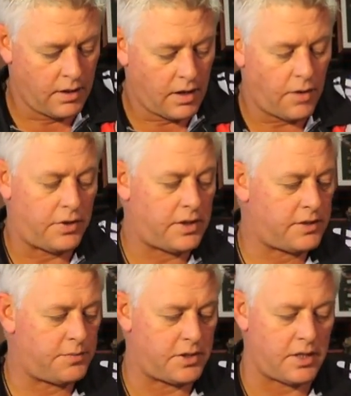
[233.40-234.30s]
Now with
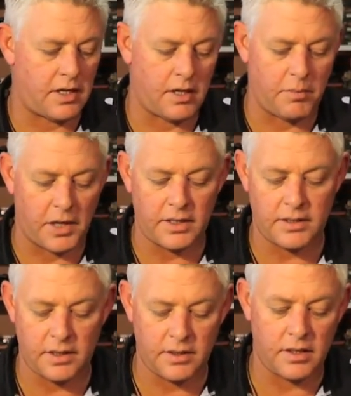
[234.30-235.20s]
this particular
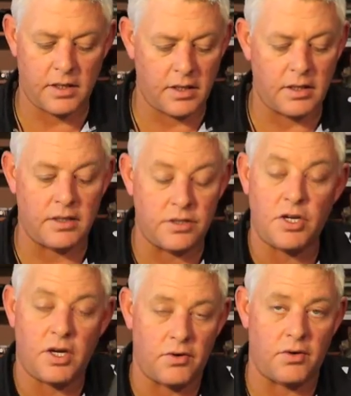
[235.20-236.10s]
bait, in
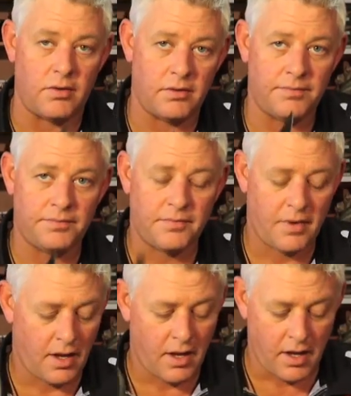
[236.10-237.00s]
general,
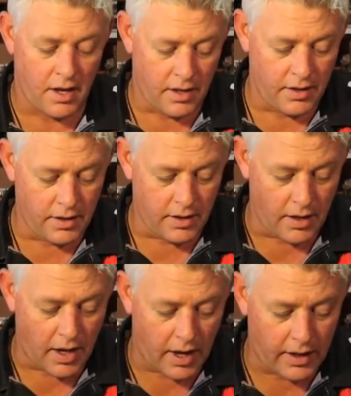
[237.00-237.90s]

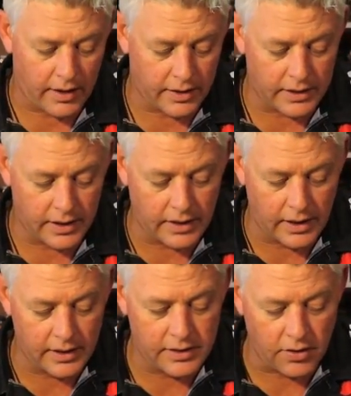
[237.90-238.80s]
I cut at
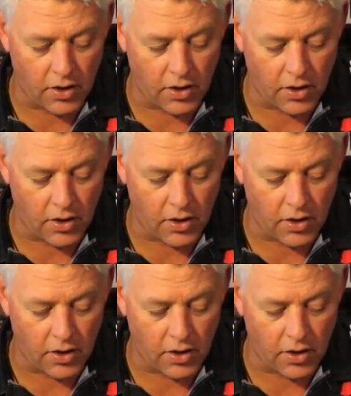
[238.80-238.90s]
least